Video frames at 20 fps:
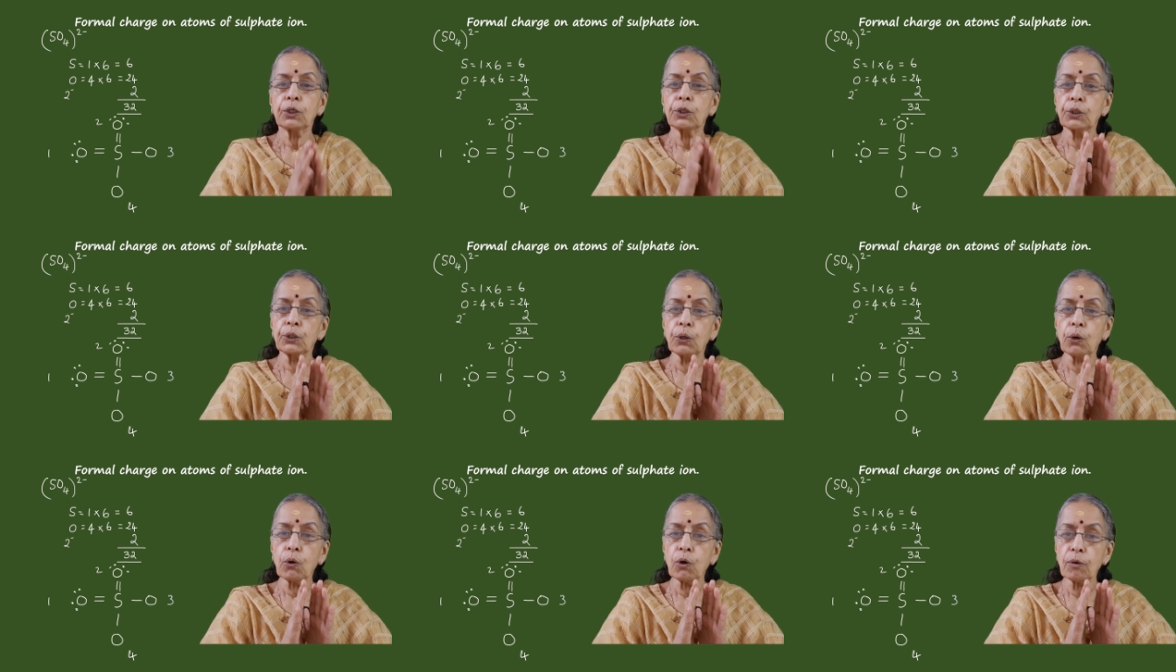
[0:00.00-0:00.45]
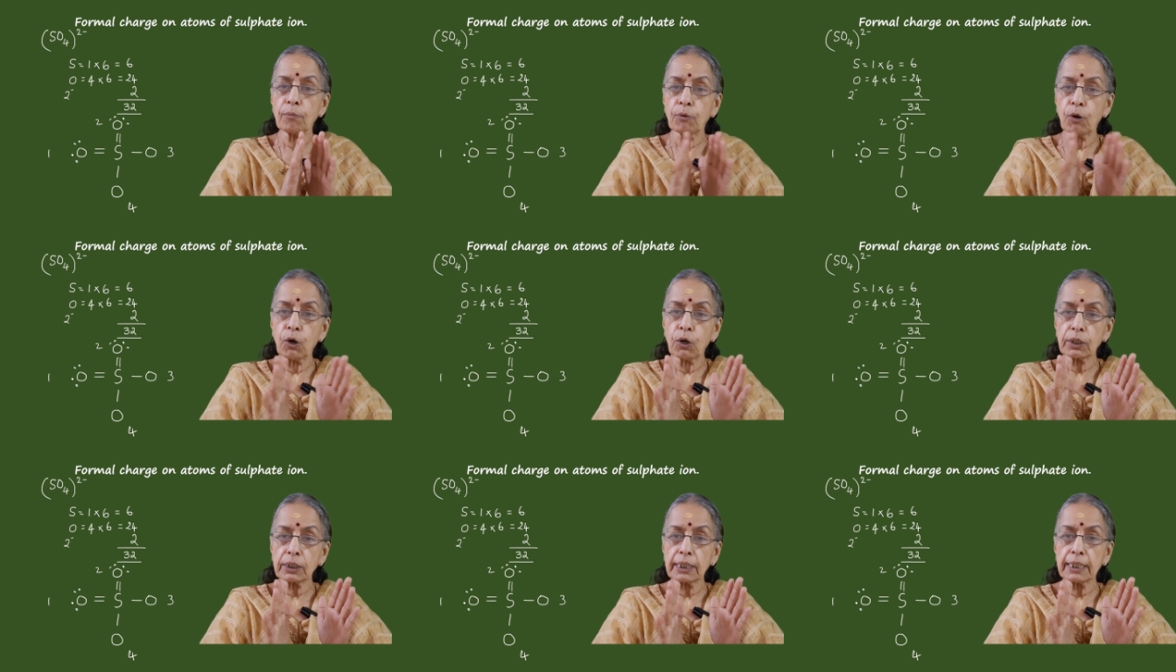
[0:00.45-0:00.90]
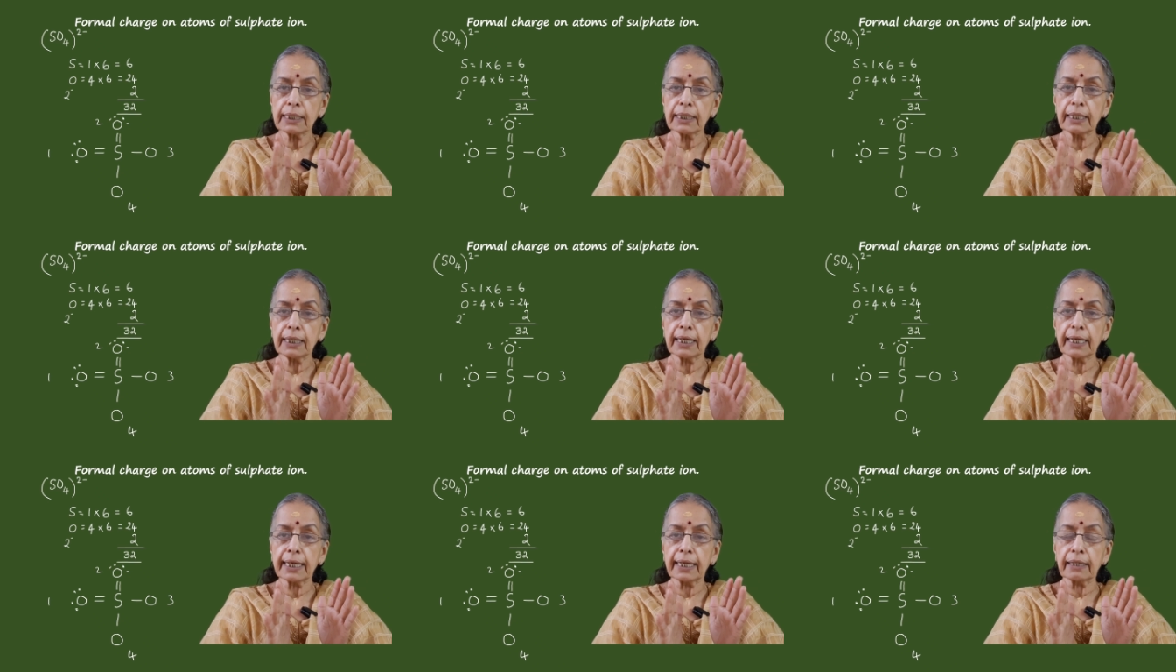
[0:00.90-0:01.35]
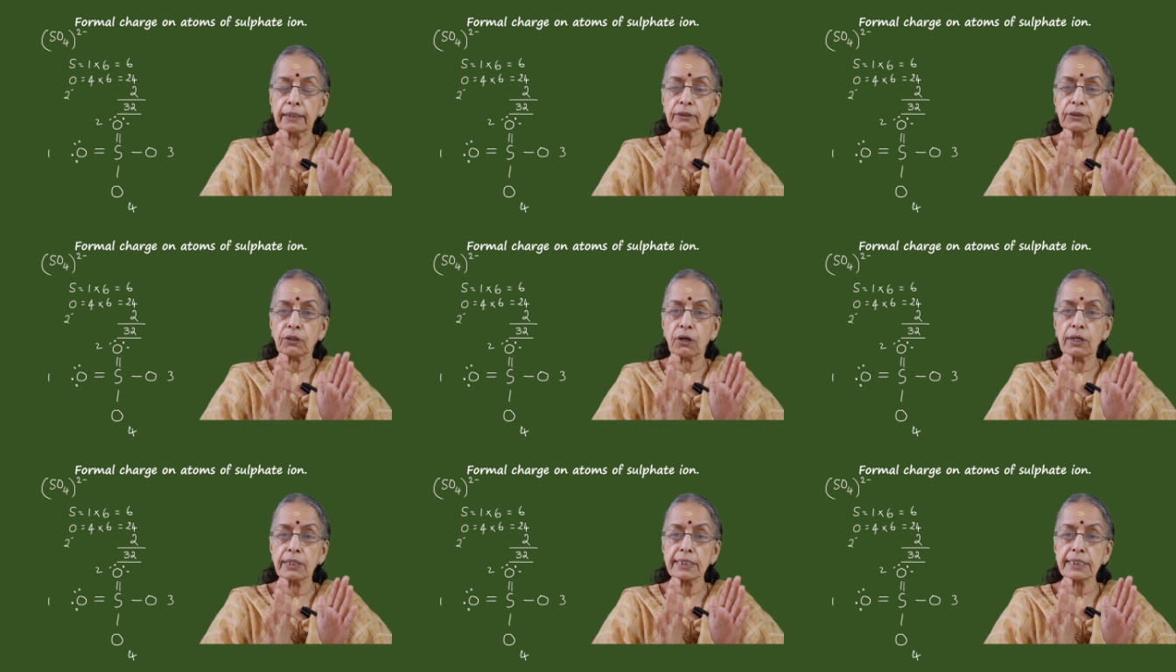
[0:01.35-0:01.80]
No more
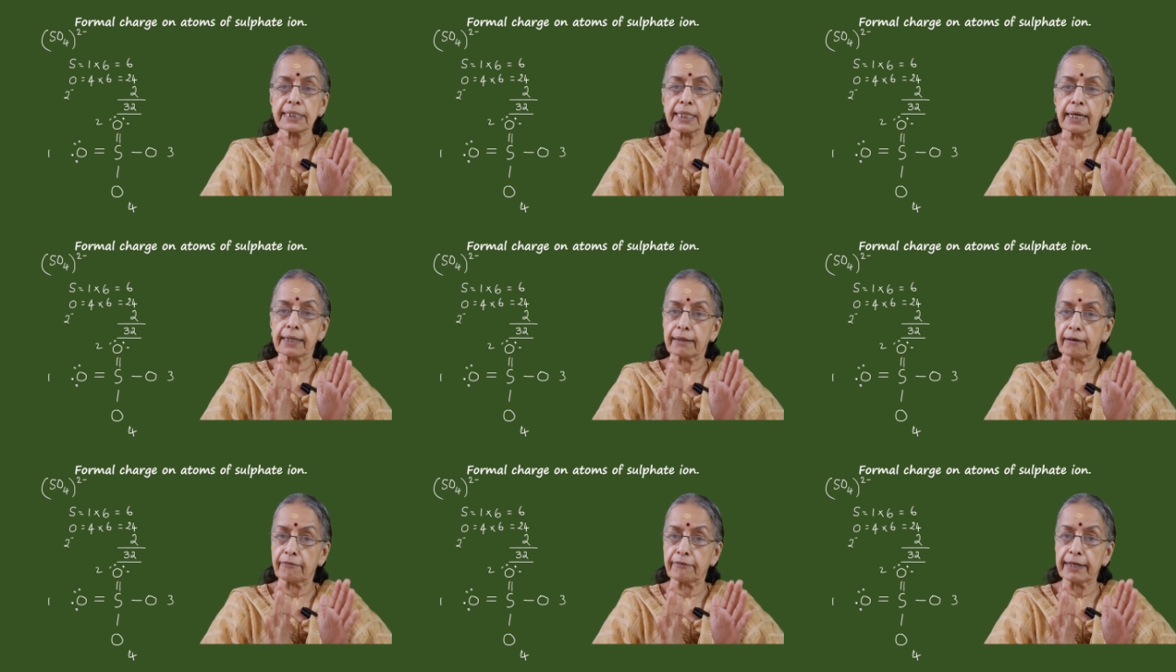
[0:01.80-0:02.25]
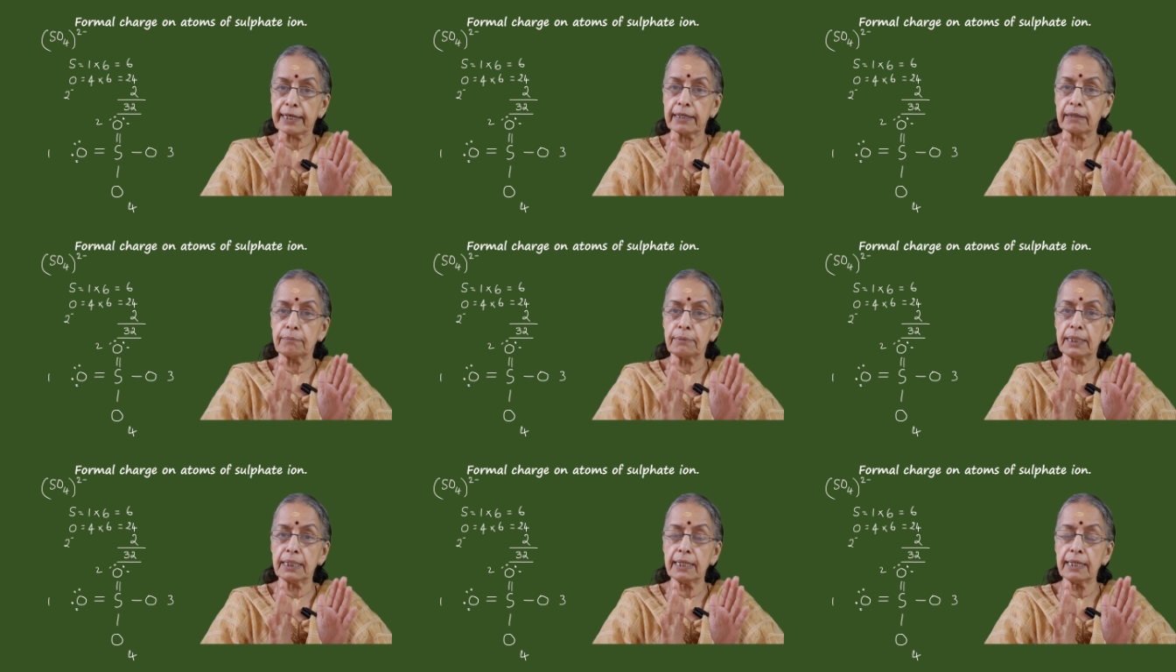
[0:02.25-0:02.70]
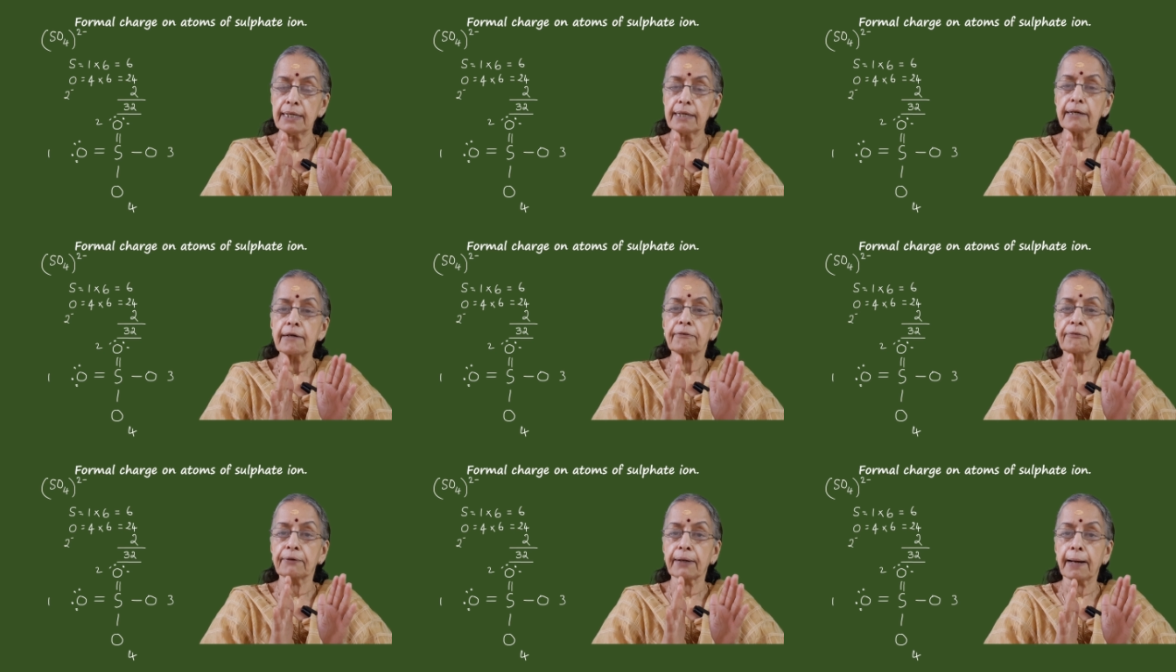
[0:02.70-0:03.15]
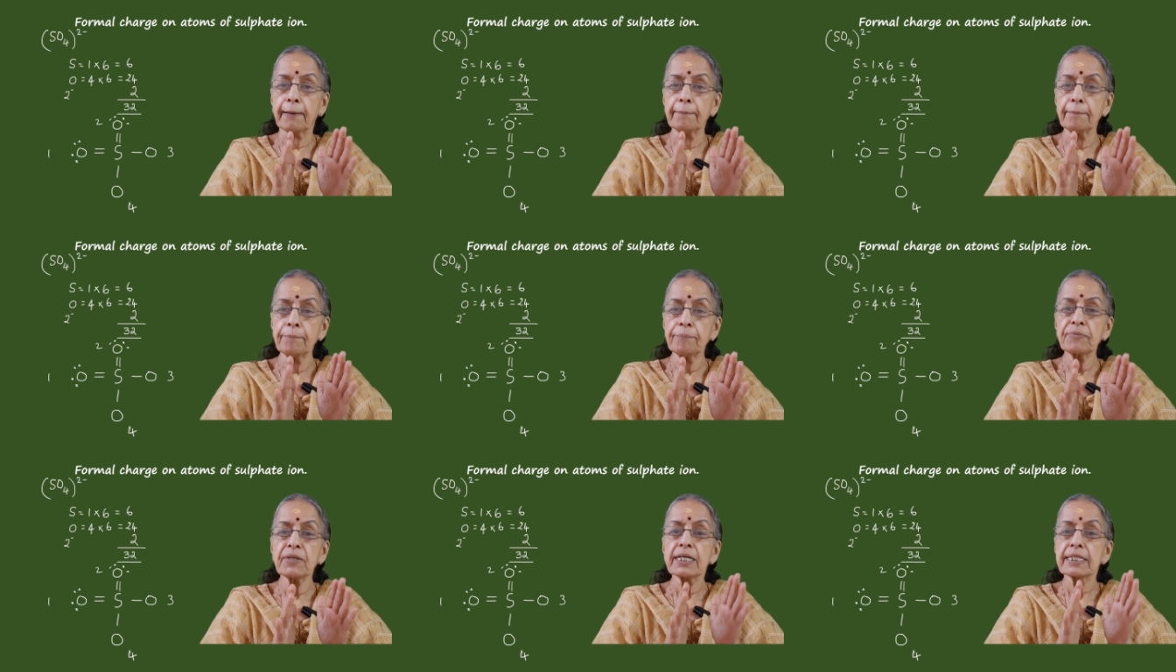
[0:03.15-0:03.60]
electrons are available
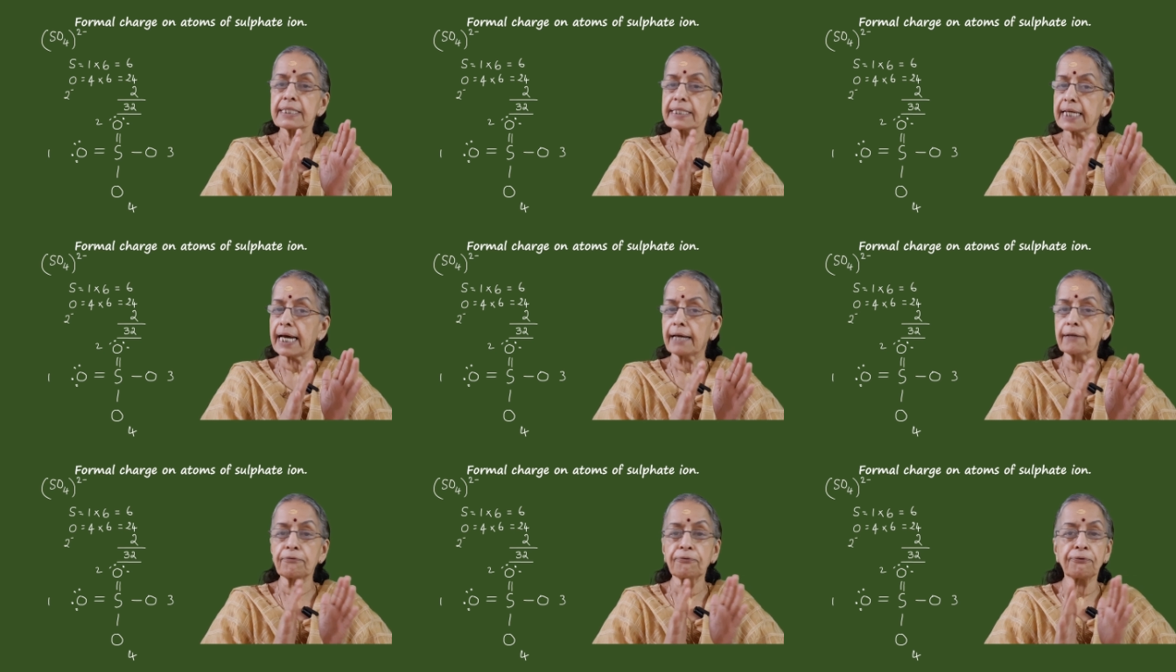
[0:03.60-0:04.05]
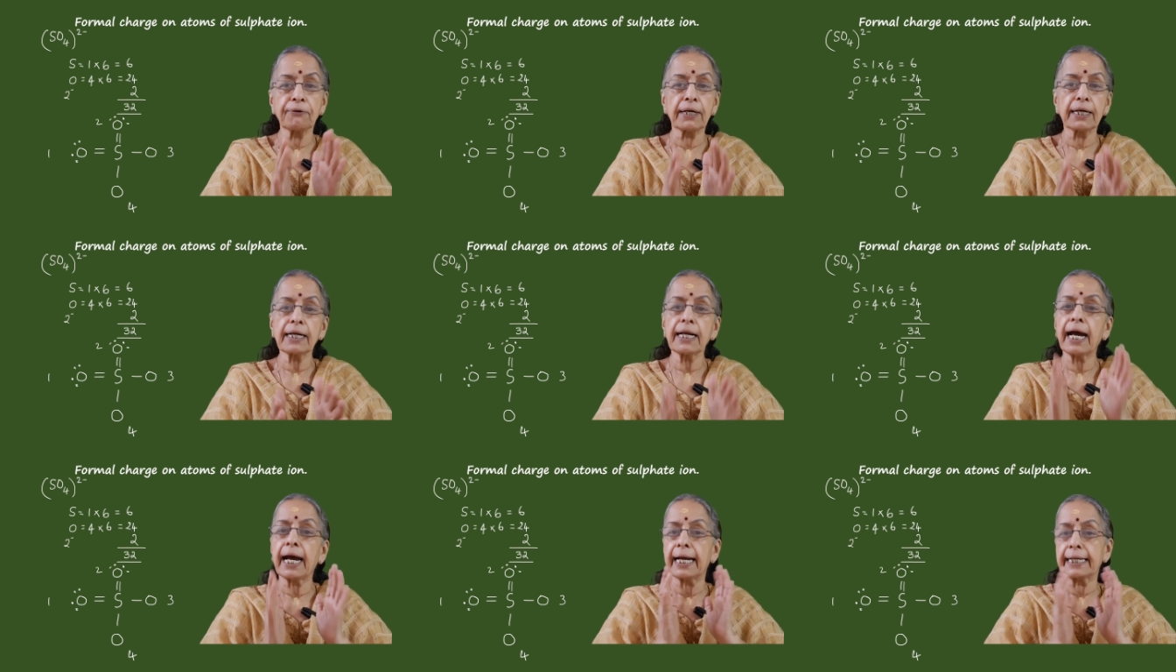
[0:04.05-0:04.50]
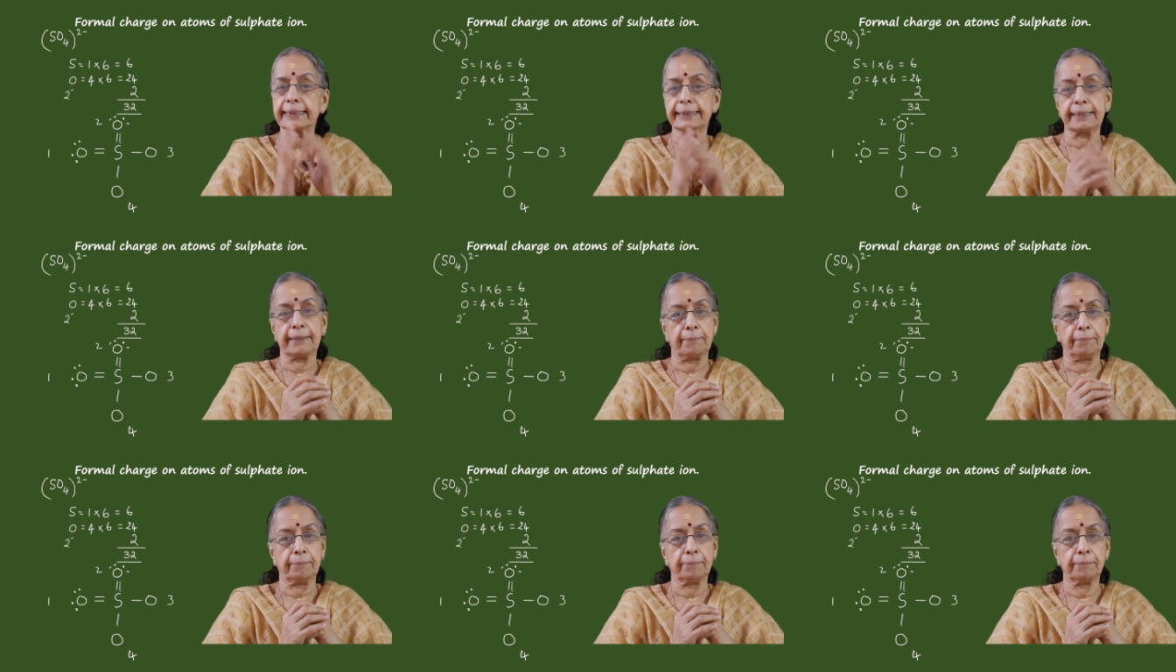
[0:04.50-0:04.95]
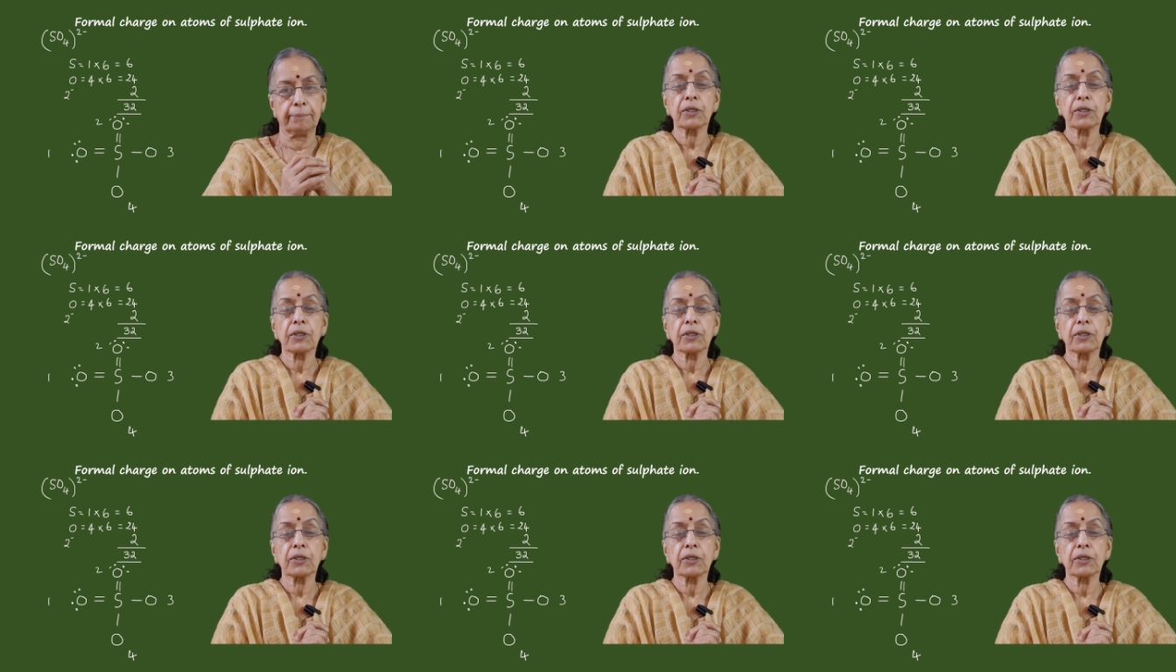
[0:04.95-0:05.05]
from sulfur atom.